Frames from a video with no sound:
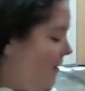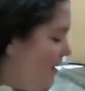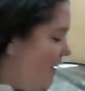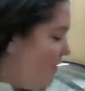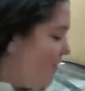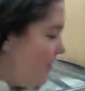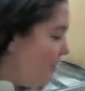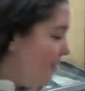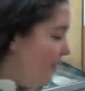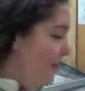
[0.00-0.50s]
the
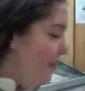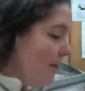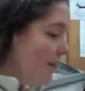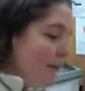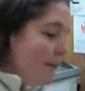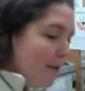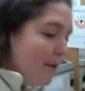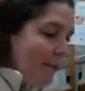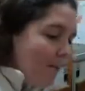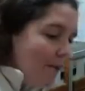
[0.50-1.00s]
other
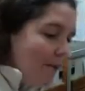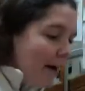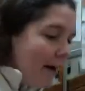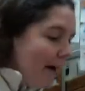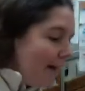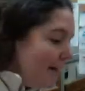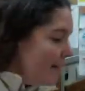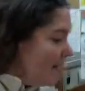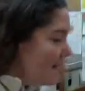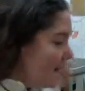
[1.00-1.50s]

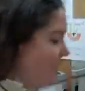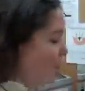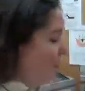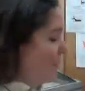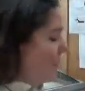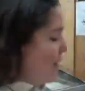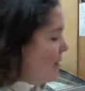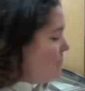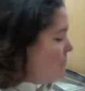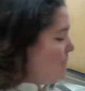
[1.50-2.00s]
brand that we
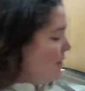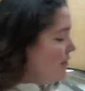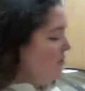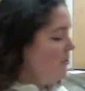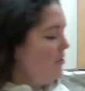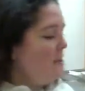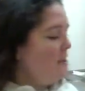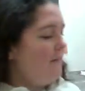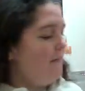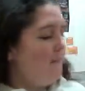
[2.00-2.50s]
won't
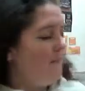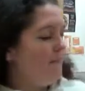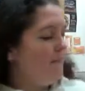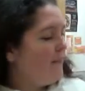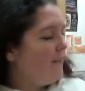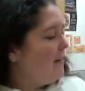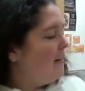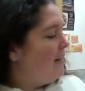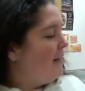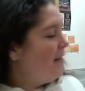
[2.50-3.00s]
mention.
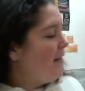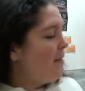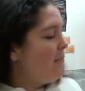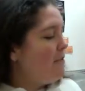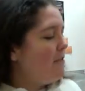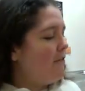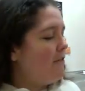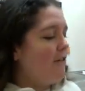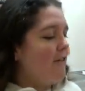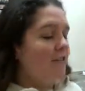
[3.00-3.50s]
Then
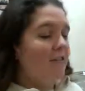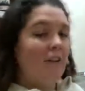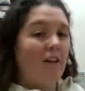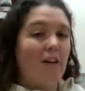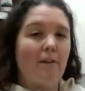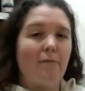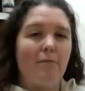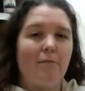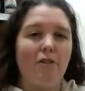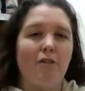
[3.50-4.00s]
we've got
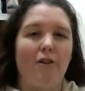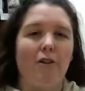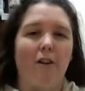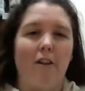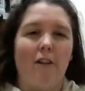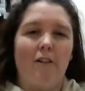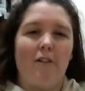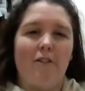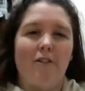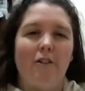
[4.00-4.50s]
some
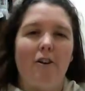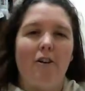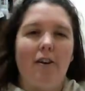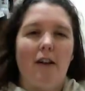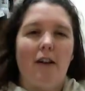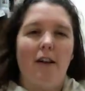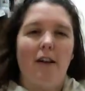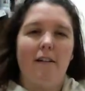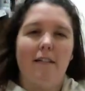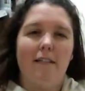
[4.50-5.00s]
chocolate shot
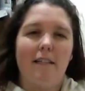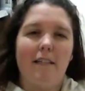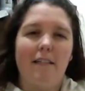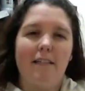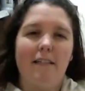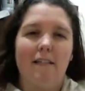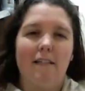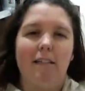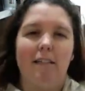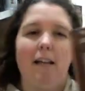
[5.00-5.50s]

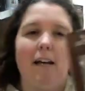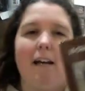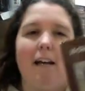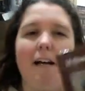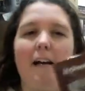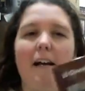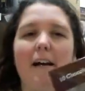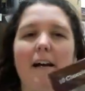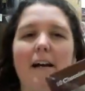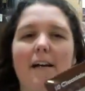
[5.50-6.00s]
glasses,
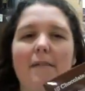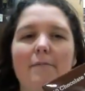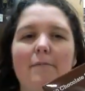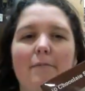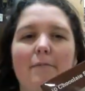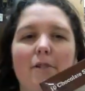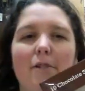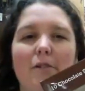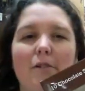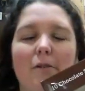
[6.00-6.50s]

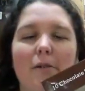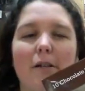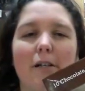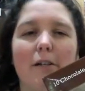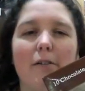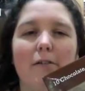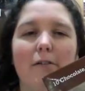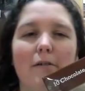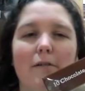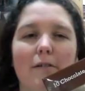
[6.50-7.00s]
which are quite
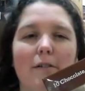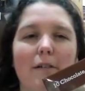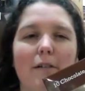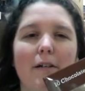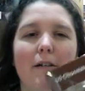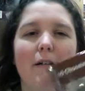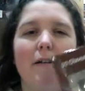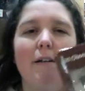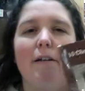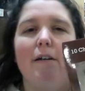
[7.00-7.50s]
cool.
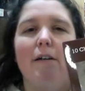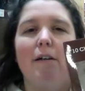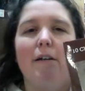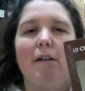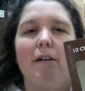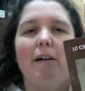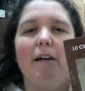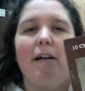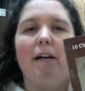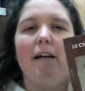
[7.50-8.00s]

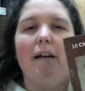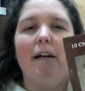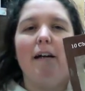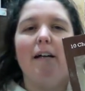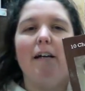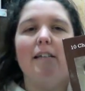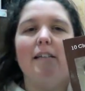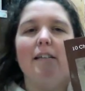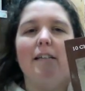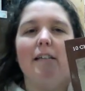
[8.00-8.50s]

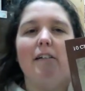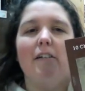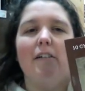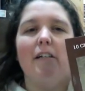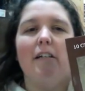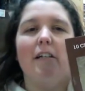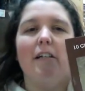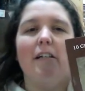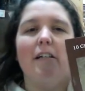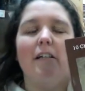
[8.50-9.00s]
So you
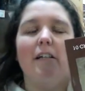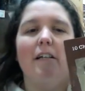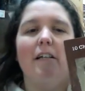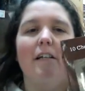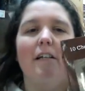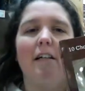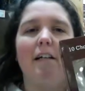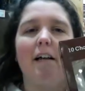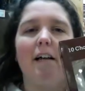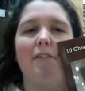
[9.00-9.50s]
can
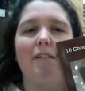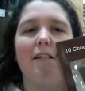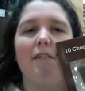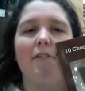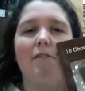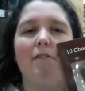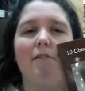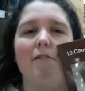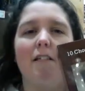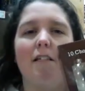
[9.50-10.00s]
have a
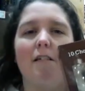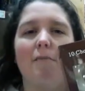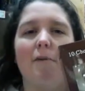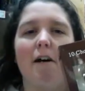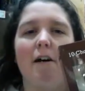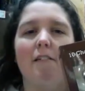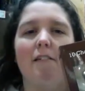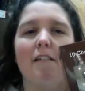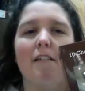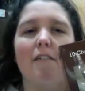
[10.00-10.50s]
little dinner
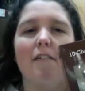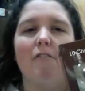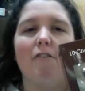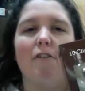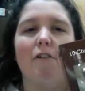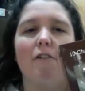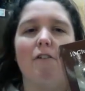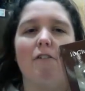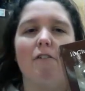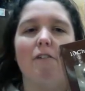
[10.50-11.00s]
party of
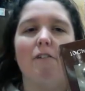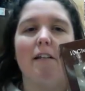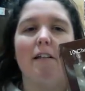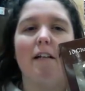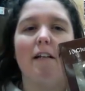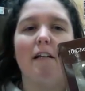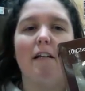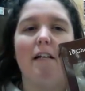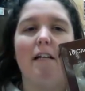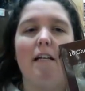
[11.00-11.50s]
shots and
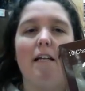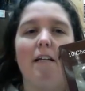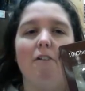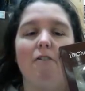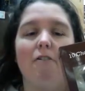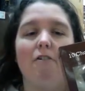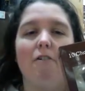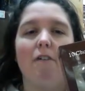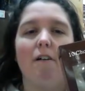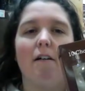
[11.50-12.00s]
then eat your
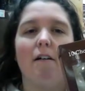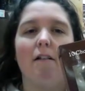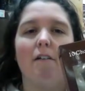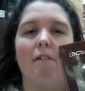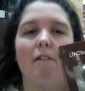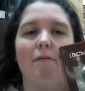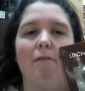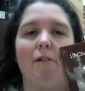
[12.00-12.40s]
shot glass,